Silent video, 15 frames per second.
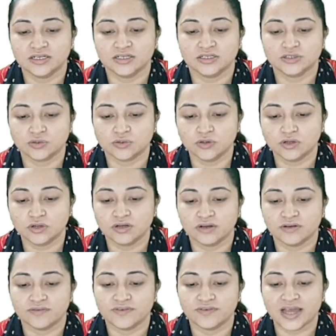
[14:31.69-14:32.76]
So
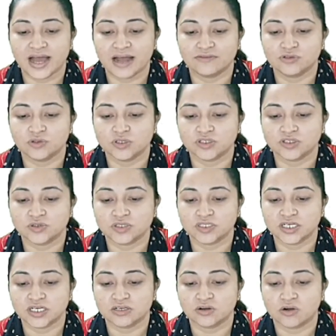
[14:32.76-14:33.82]
we have to
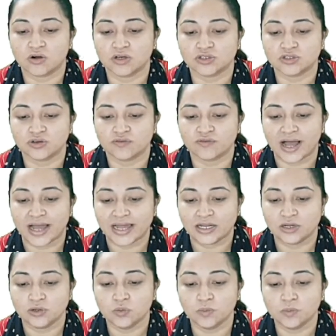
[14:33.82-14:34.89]
associate cost of I
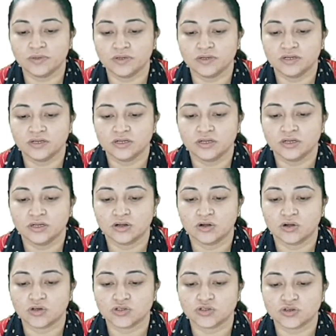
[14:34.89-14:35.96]
loop,
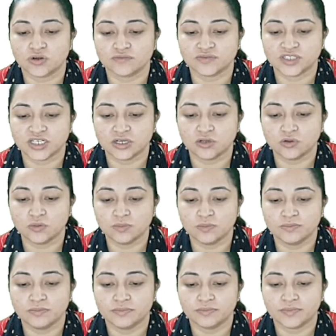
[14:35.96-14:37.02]
cost of J loop
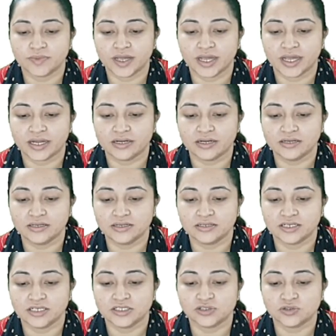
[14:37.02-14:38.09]
and
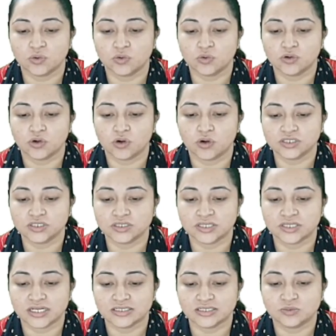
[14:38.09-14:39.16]
its own cost,
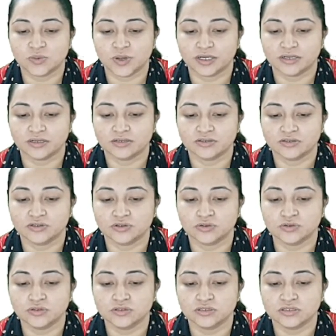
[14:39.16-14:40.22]
that is 1.
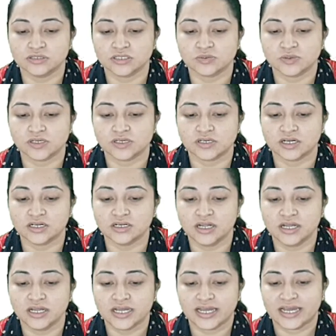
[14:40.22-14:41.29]
So this will run
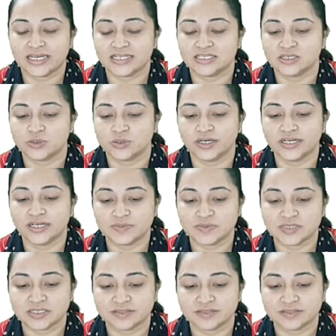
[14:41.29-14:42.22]
n square times.